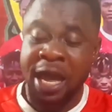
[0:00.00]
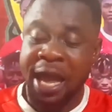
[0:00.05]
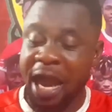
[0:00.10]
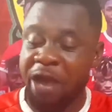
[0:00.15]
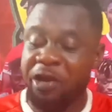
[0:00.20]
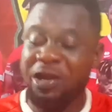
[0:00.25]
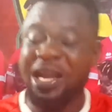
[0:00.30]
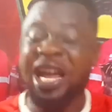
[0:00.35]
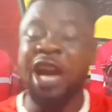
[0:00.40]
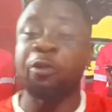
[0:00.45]

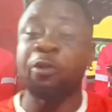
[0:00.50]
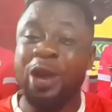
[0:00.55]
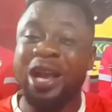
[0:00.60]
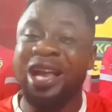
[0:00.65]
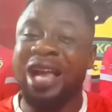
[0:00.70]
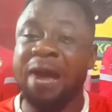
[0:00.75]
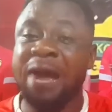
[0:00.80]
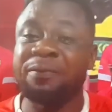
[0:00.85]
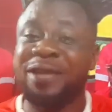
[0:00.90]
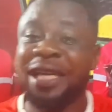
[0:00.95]
And here,
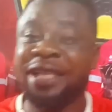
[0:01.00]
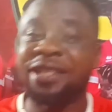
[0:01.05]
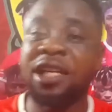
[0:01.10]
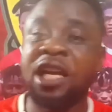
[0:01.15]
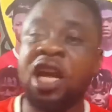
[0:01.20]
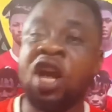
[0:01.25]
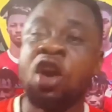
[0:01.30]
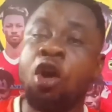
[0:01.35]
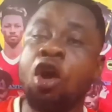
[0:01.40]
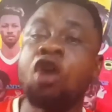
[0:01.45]
quick update
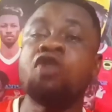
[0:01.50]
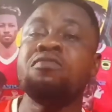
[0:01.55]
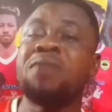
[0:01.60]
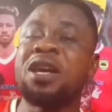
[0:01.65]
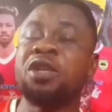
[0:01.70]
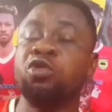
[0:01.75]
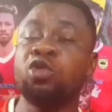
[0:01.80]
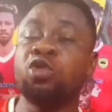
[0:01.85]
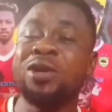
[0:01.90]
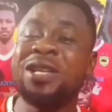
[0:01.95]
on
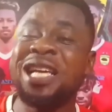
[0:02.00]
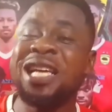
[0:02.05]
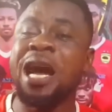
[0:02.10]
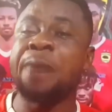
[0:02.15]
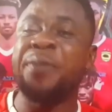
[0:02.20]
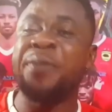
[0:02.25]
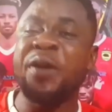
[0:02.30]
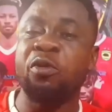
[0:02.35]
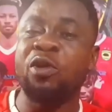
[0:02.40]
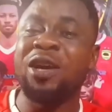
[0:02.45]
Masorani
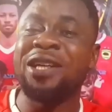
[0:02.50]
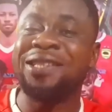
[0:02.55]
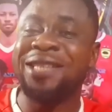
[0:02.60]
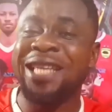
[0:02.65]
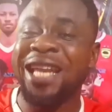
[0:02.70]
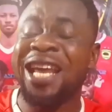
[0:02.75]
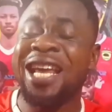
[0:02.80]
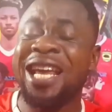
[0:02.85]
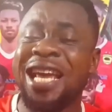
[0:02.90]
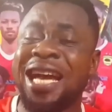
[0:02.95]
Abekwe,
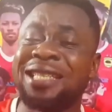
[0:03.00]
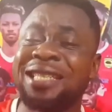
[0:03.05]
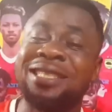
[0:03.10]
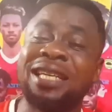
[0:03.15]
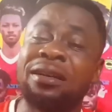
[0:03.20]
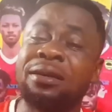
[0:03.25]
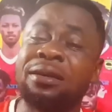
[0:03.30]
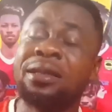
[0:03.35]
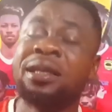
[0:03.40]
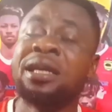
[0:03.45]
3 years
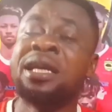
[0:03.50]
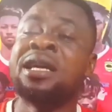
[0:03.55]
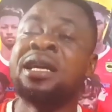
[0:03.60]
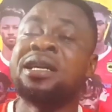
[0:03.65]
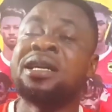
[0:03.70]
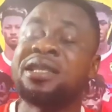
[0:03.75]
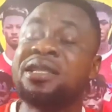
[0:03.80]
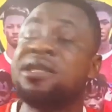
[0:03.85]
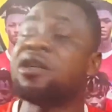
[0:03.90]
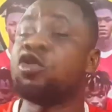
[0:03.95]
till
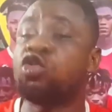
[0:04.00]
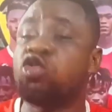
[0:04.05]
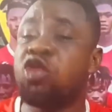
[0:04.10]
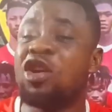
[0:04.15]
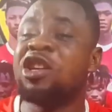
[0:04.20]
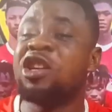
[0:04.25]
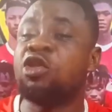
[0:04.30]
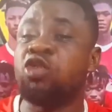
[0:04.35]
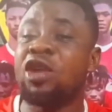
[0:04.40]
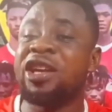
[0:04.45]

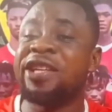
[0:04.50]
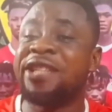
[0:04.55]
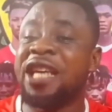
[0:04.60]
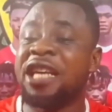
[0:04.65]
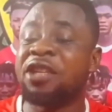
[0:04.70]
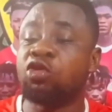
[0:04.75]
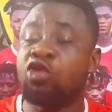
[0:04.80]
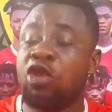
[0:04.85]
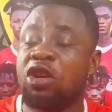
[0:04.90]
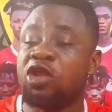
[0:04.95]

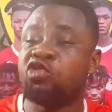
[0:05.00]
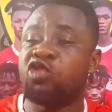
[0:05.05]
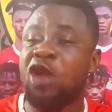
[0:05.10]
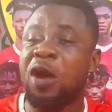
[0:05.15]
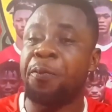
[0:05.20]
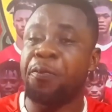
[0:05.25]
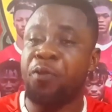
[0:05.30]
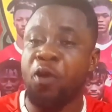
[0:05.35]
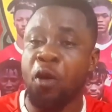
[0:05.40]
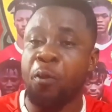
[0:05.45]
2026.
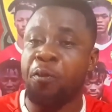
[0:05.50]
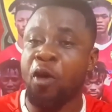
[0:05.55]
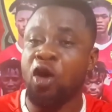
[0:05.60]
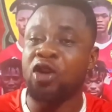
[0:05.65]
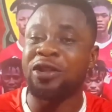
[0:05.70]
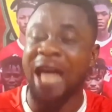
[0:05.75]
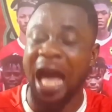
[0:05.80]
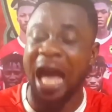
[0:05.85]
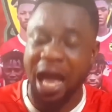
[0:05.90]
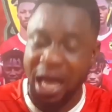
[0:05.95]
Contract
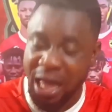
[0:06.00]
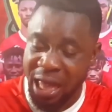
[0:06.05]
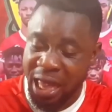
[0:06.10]
proposal.